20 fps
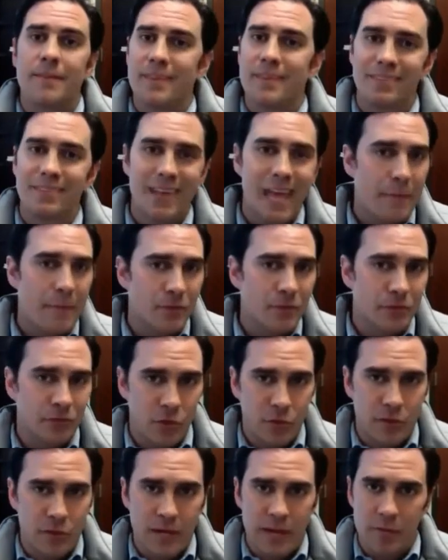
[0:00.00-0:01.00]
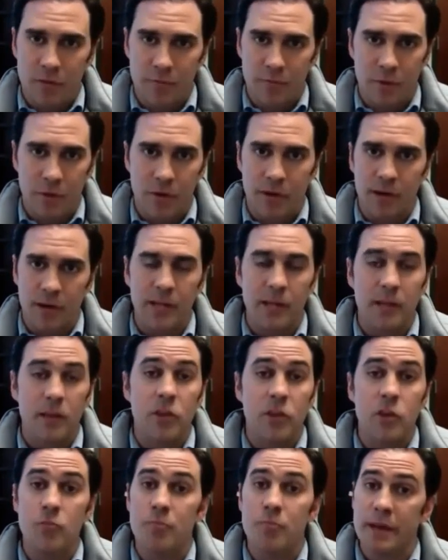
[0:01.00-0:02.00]
The same is true in network marketing.
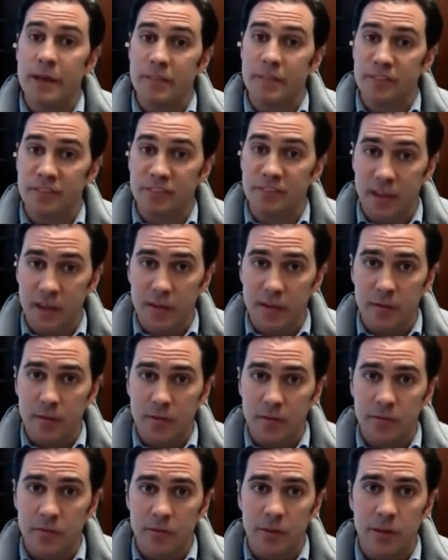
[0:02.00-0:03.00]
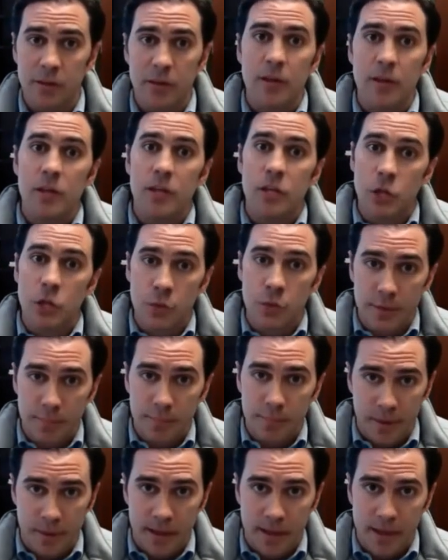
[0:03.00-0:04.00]
You make the sales, you
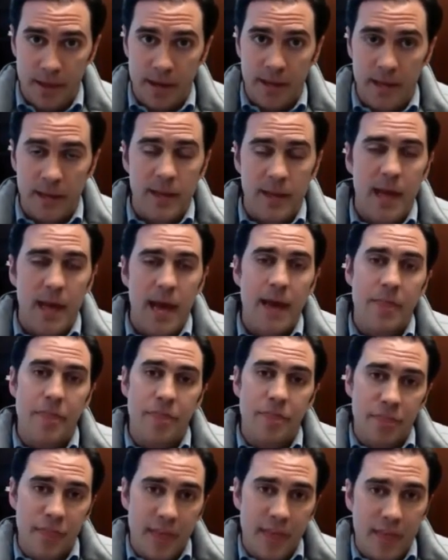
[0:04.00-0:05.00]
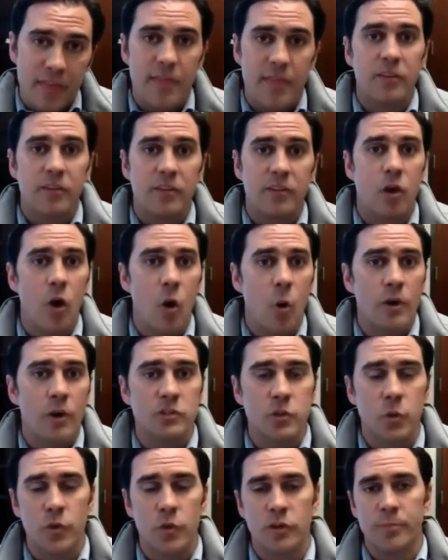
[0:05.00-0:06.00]
get paid. I think that is
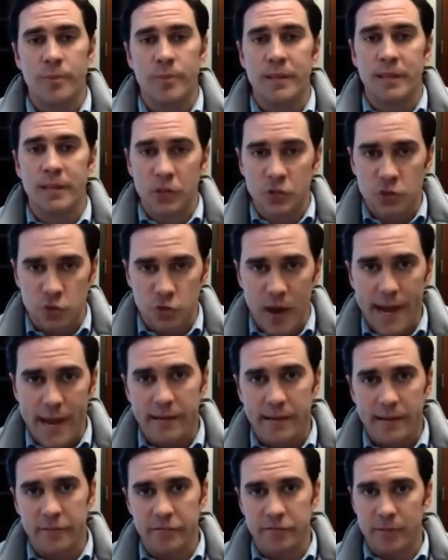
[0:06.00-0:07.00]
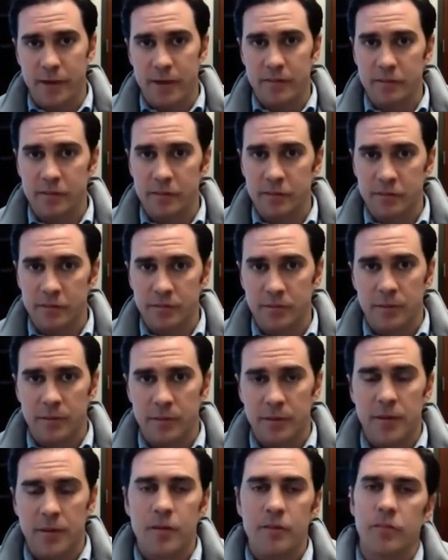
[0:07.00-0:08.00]
always going to be an attractive message.
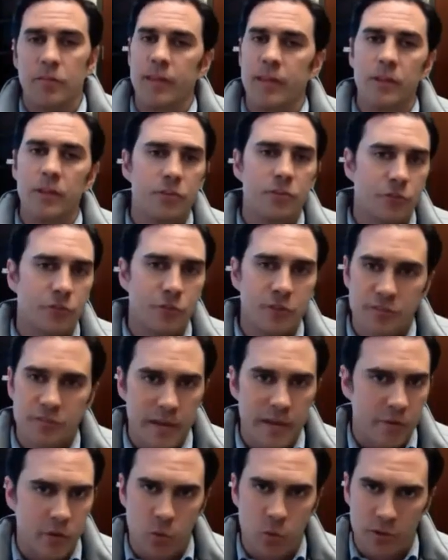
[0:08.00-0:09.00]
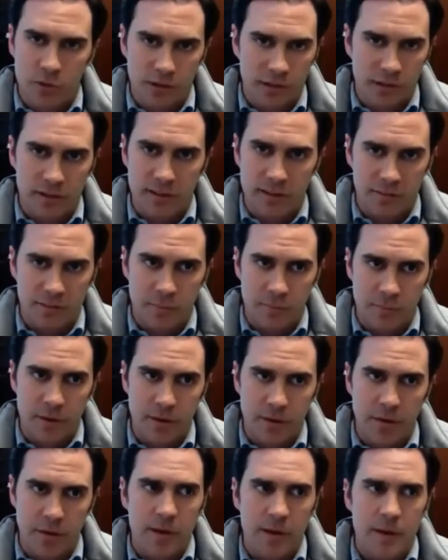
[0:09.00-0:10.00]
So the industry is never going to
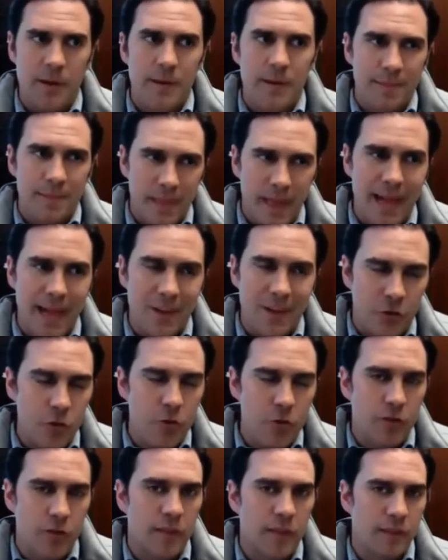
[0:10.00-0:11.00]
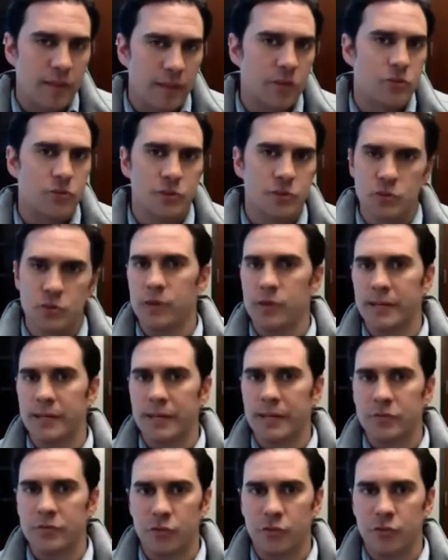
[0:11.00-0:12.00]
disappear. I do think the industry is
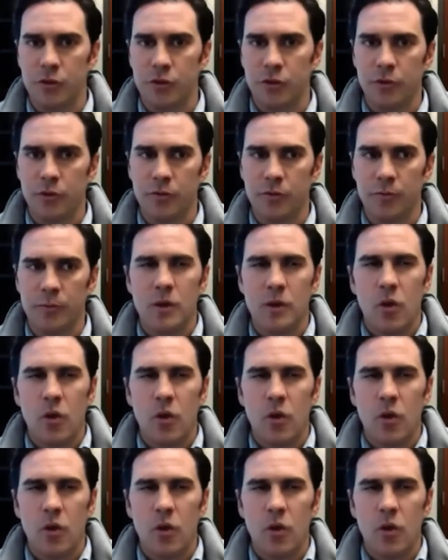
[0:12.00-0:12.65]
going to get stronger.